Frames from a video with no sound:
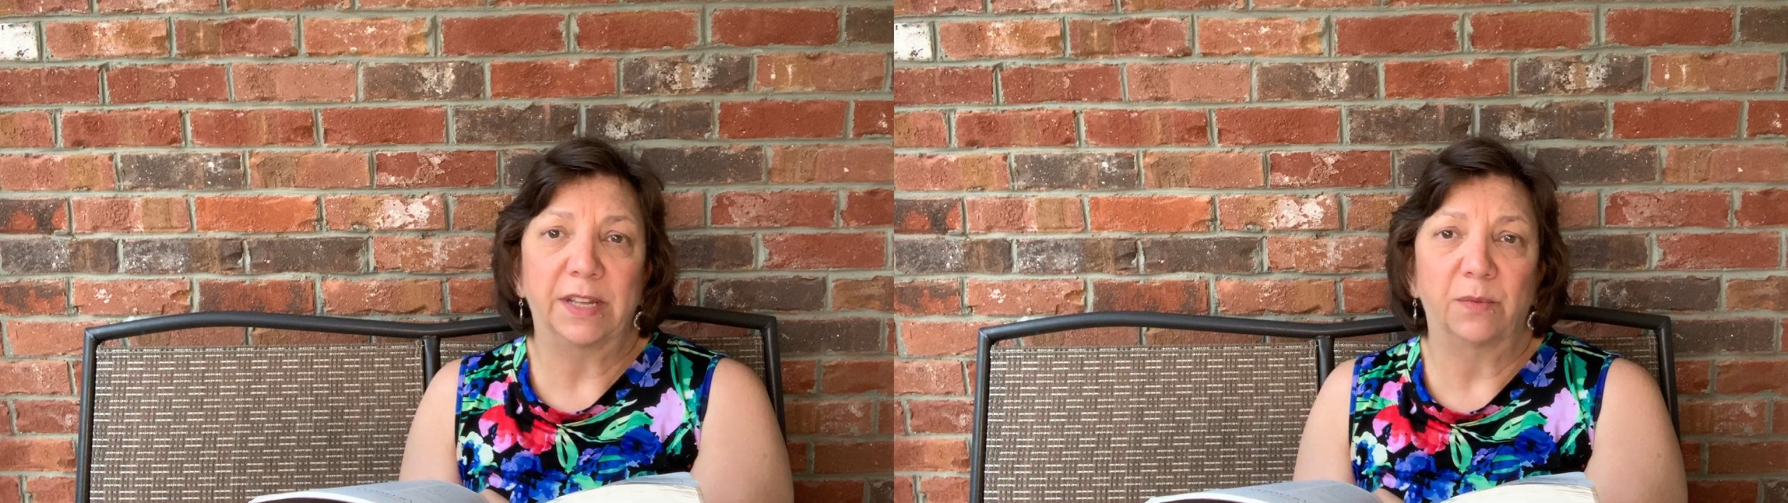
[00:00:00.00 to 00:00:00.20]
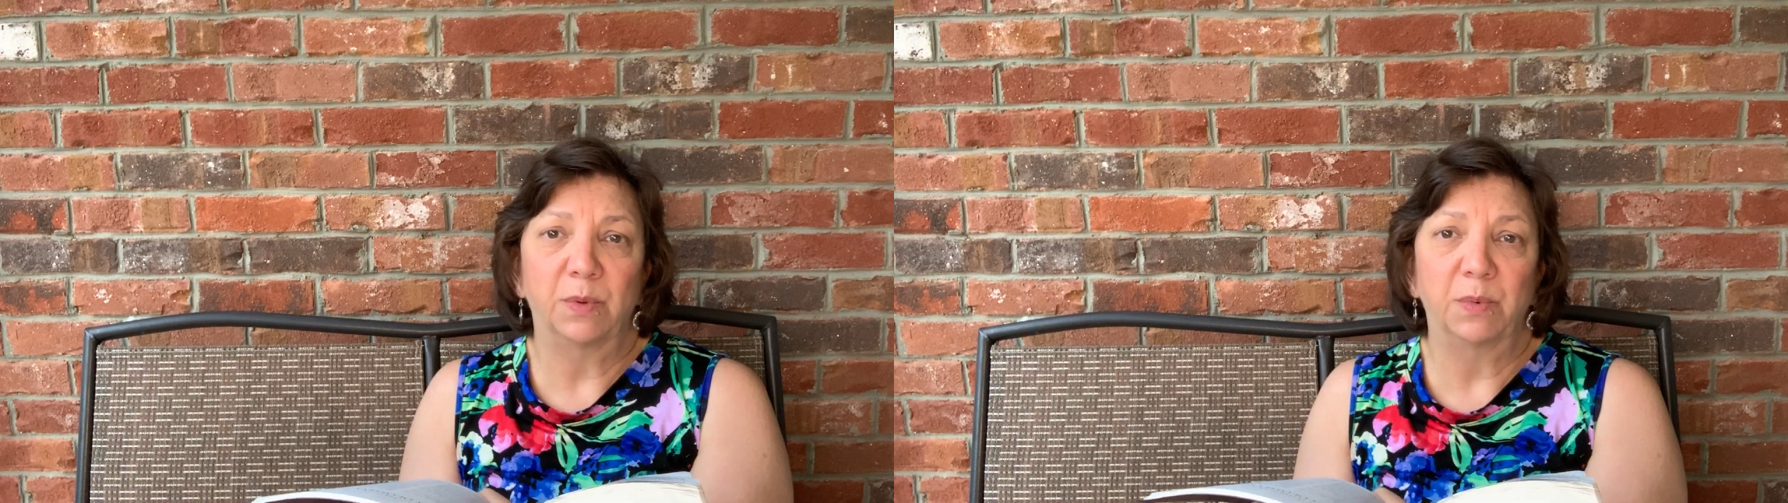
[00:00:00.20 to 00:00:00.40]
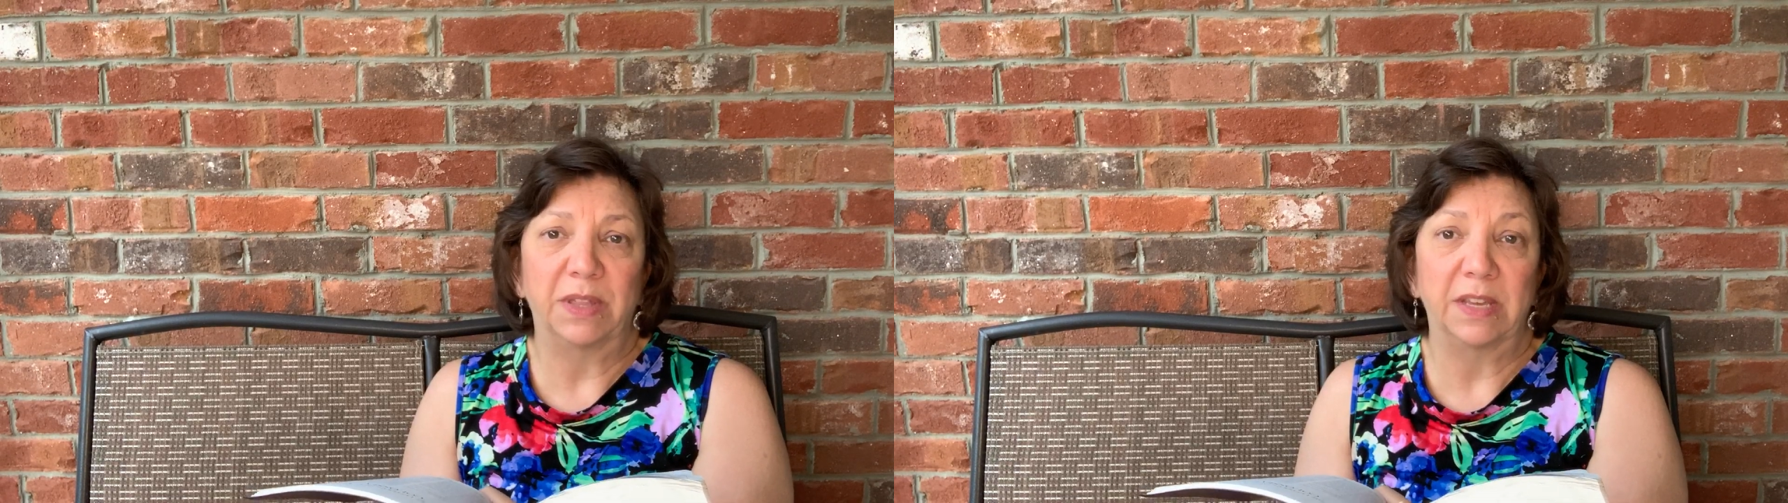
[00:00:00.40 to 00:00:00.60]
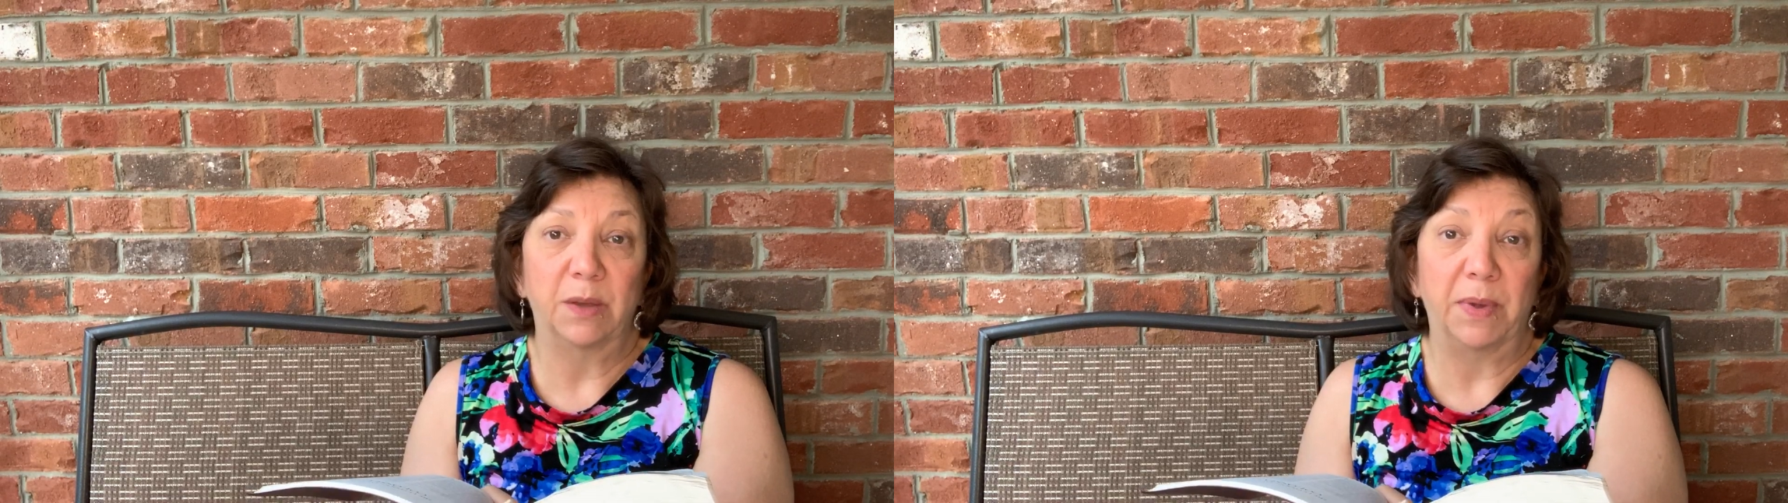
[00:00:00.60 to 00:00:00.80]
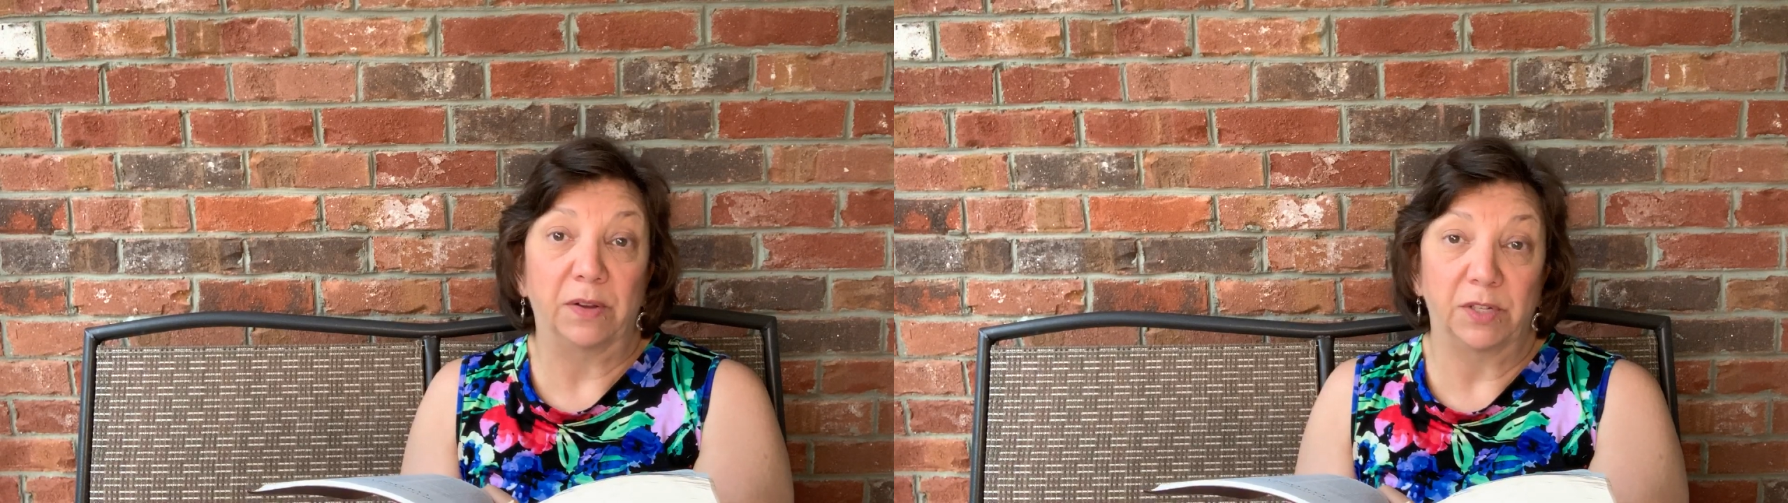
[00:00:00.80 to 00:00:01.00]
that when we think
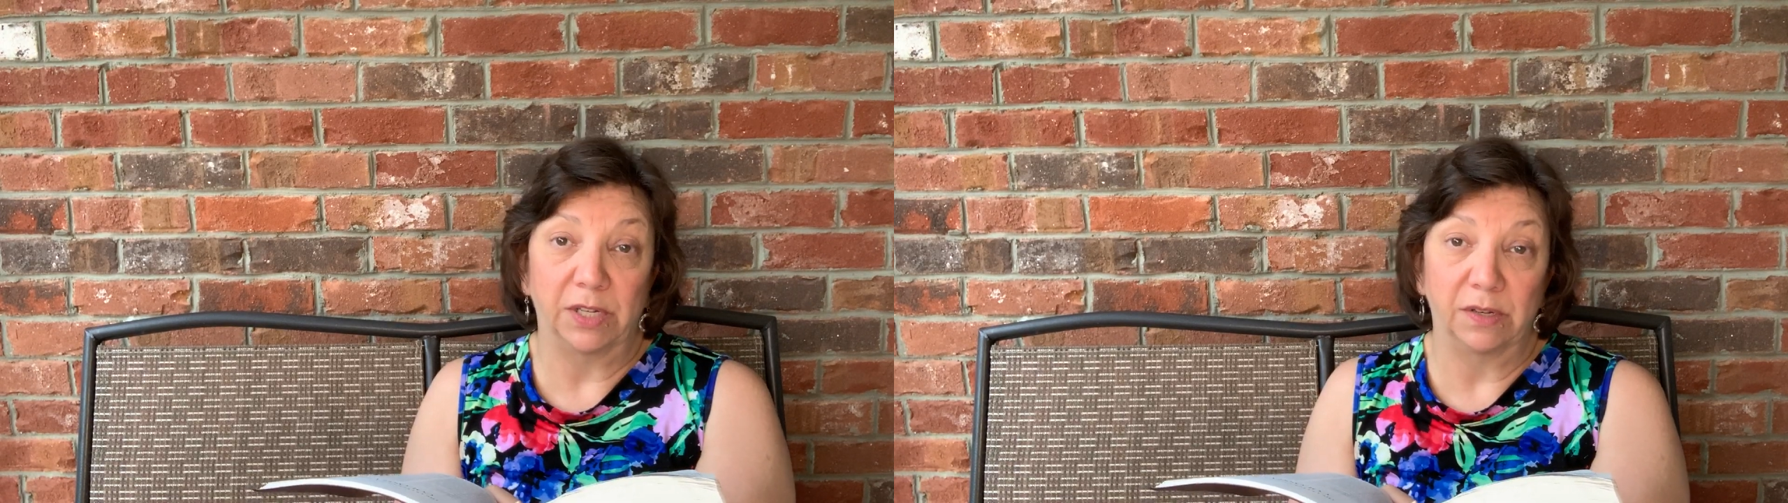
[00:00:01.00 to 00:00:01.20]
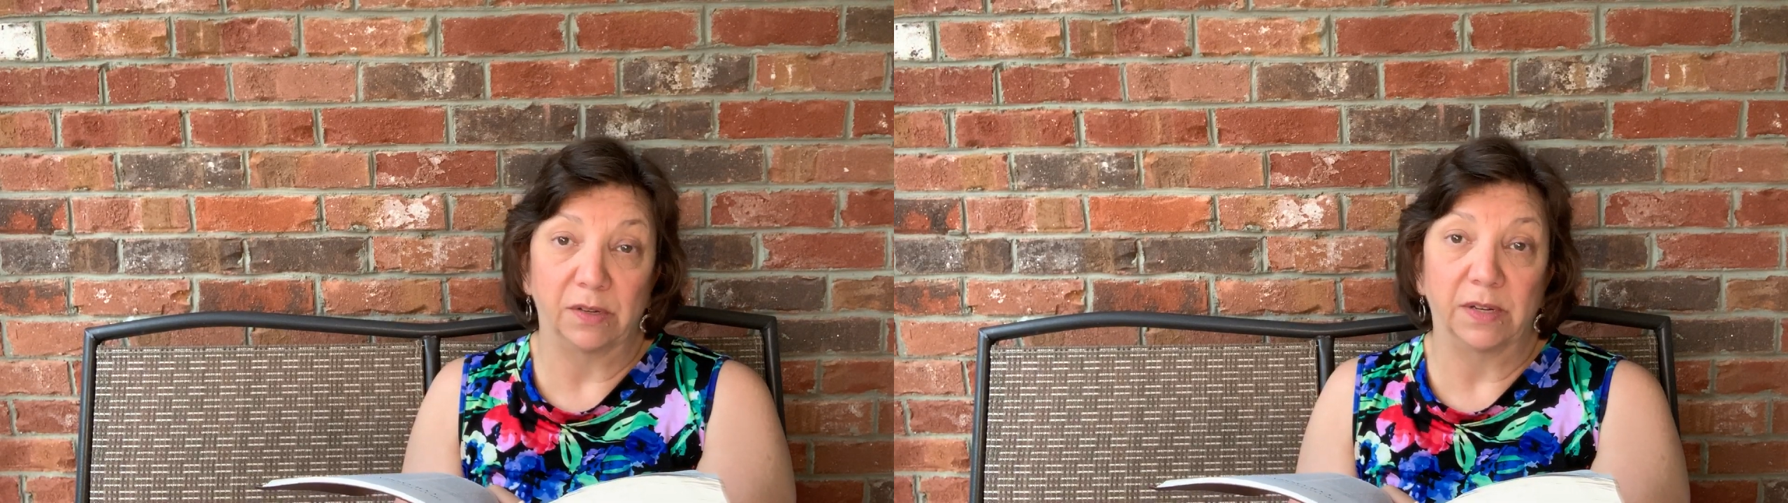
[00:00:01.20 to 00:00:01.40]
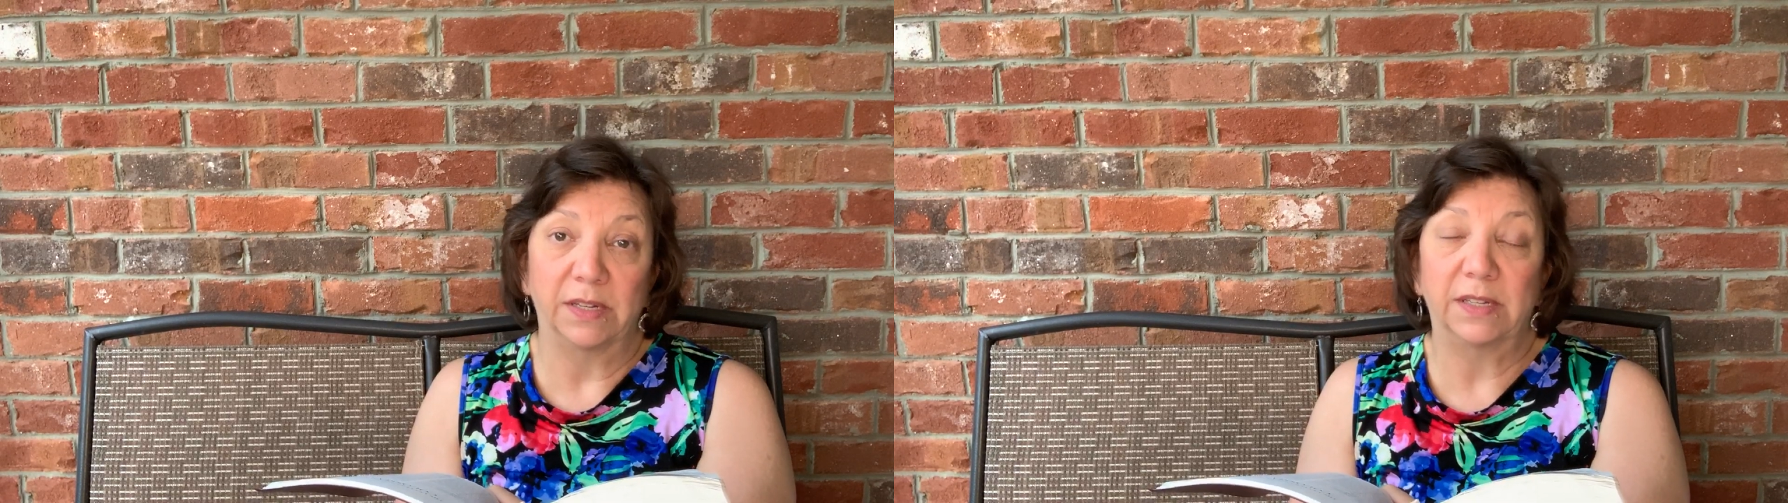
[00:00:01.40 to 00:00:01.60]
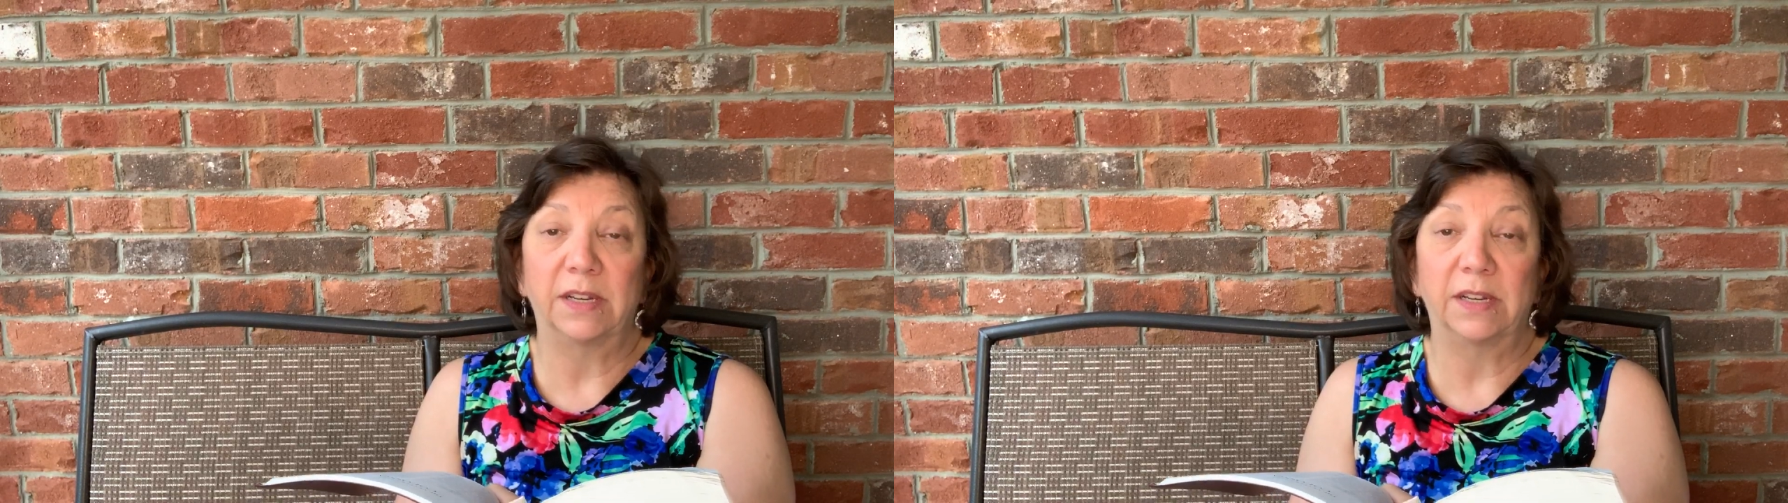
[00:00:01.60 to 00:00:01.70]
about gentleness,